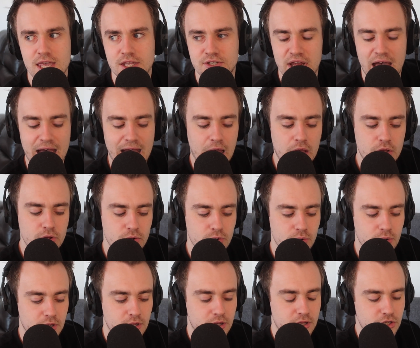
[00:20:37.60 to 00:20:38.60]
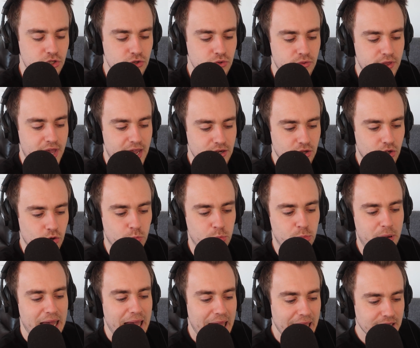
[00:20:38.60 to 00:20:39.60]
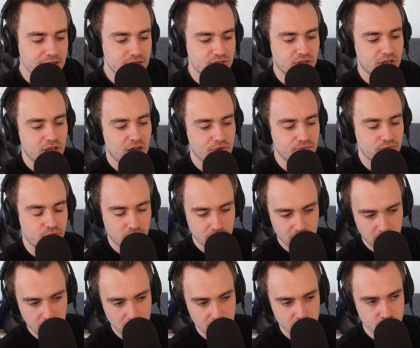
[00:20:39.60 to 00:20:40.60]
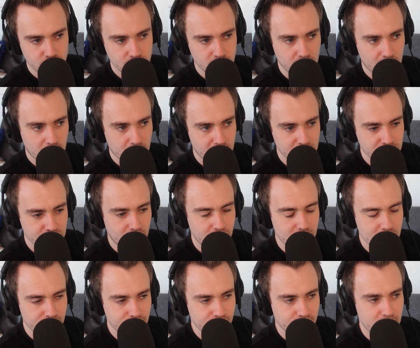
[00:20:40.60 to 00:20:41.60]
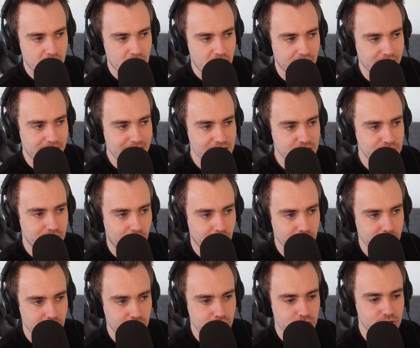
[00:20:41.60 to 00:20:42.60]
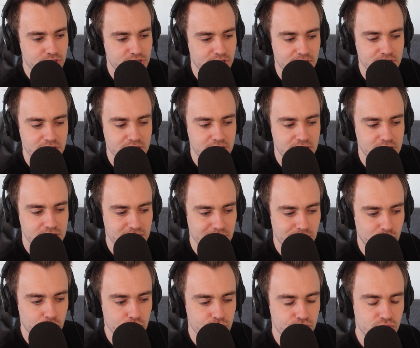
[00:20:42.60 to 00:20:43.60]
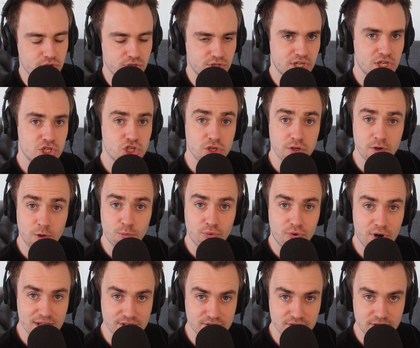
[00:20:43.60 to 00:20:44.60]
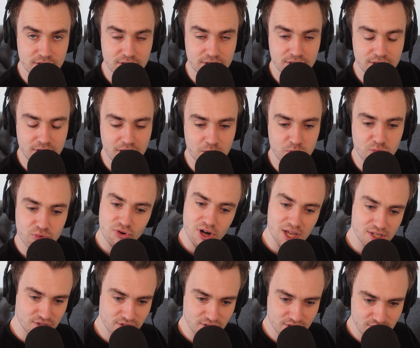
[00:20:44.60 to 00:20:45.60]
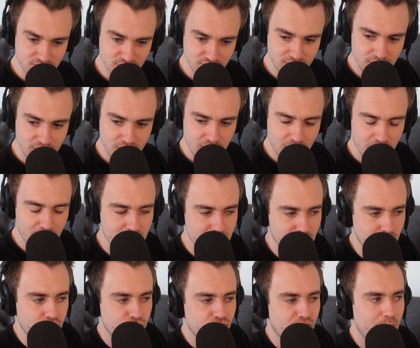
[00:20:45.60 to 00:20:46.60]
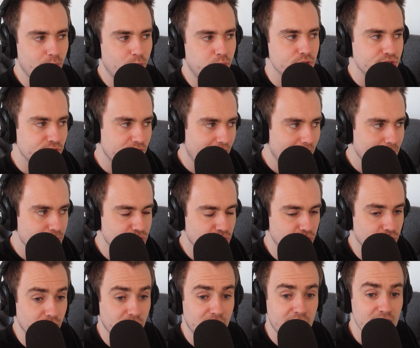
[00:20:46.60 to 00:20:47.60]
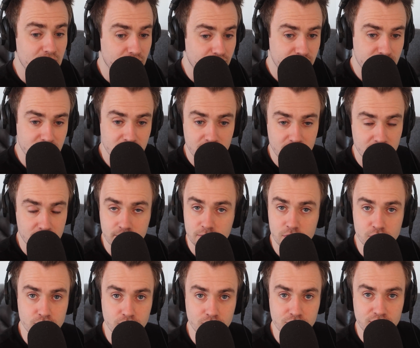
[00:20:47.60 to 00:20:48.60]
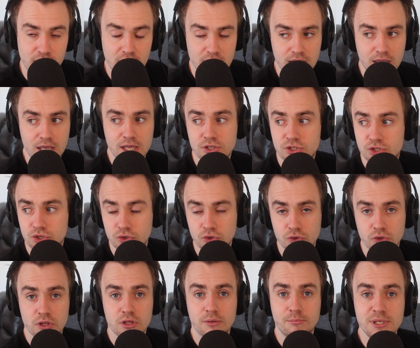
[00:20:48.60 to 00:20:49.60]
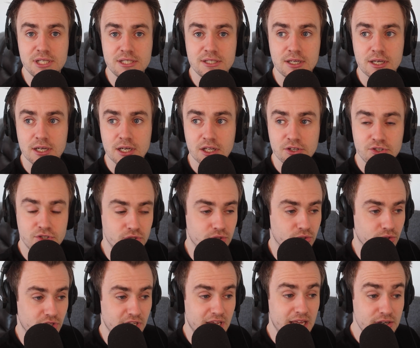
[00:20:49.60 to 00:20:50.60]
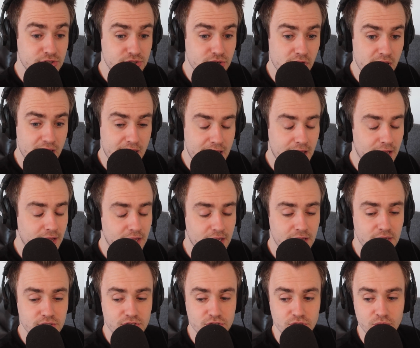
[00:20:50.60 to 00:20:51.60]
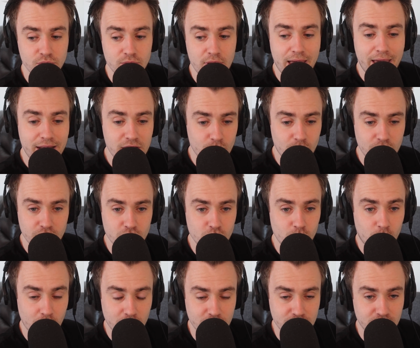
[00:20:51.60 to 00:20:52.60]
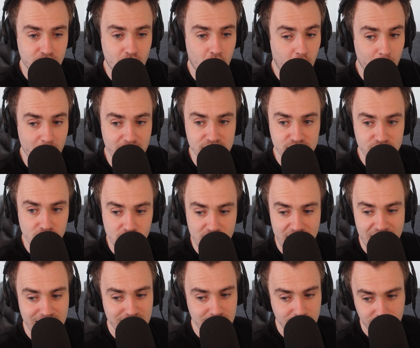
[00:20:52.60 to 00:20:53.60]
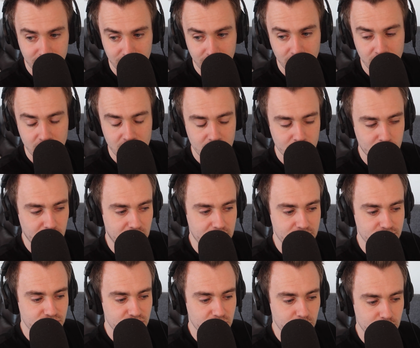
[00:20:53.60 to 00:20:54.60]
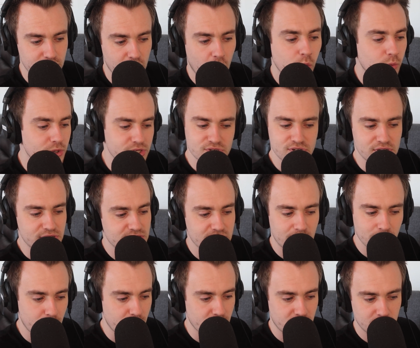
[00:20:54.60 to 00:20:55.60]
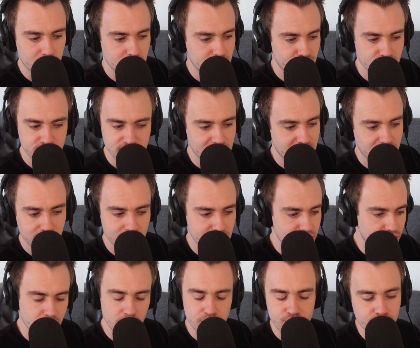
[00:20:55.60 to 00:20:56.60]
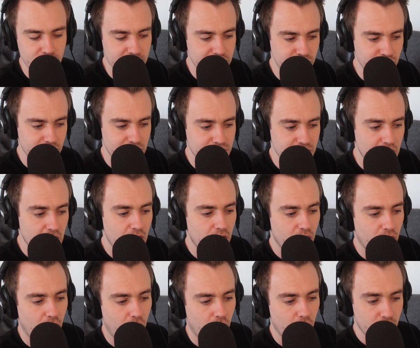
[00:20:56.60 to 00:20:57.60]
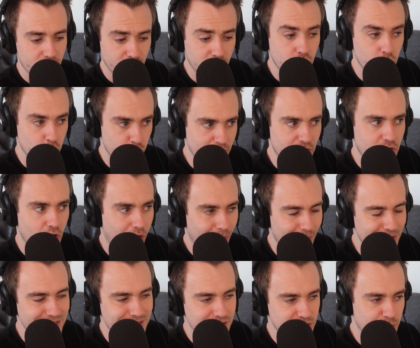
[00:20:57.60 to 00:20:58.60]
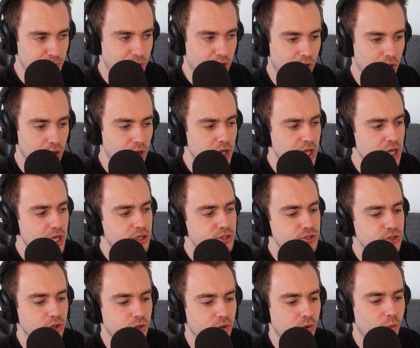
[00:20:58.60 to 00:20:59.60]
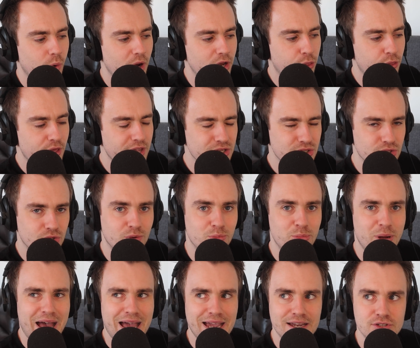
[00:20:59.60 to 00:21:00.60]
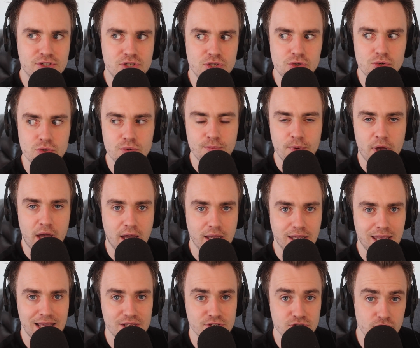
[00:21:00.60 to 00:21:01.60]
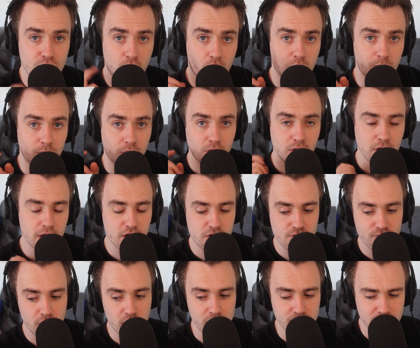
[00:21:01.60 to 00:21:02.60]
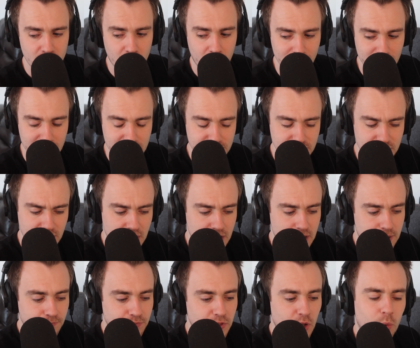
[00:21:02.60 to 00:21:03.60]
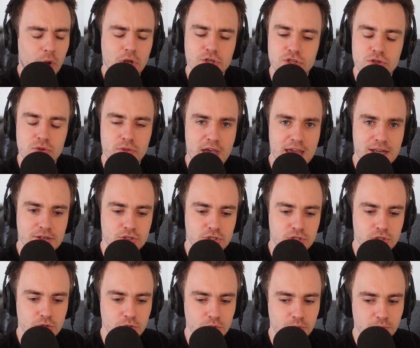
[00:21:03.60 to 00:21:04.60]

how you then go back to covering a sort of, I guess what you could say is a more traditional president and presidency. So Trump was an absolute gift, there's no denying it, to the media, to the internet, to anyone who wanted to comment on anything, because he would always say something that was ridiculous or outrageous or that could be commented upon. So when things go back to, I guess, normal, in inverted commas, what do you then do